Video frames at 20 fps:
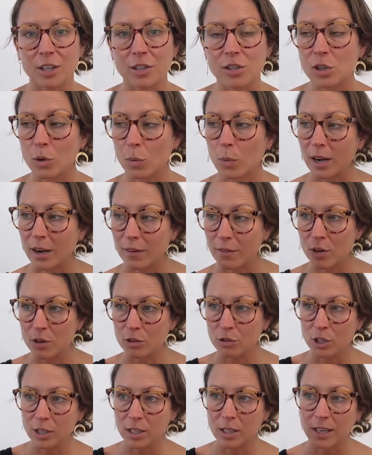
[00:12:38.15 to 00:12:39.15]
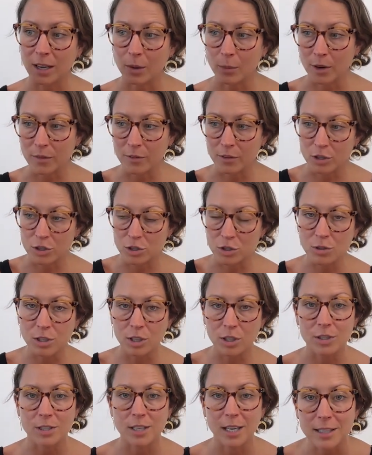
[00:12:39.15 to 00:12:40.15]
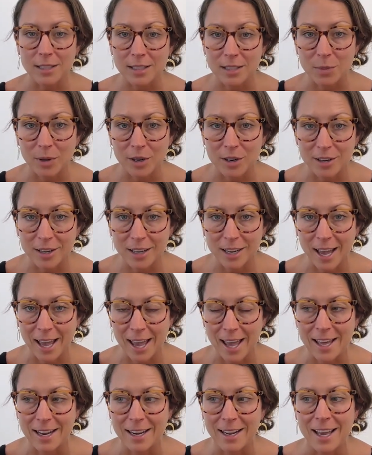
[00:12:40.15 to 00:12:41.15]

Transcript: And so whatever you're looking at, wherever you're shooting your sights is where you're going to head.